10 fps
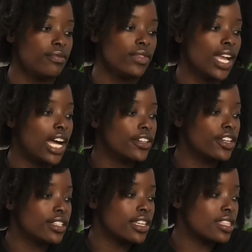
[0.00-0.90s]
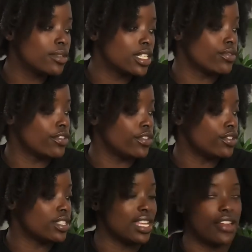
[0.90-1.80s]
I've heard nothing but good reviews, and
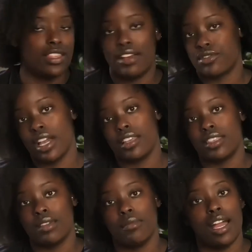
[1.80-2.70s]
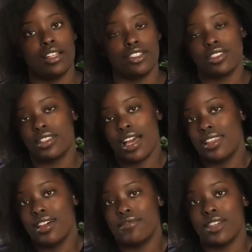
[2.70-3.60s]
now that I've tried them, I
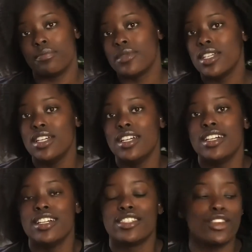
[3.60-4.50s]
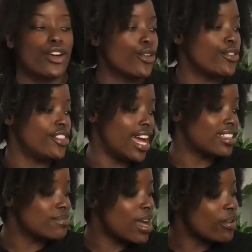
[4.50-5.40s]
love them. So that's
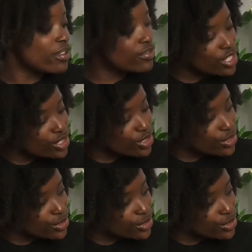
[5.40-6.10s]
my review.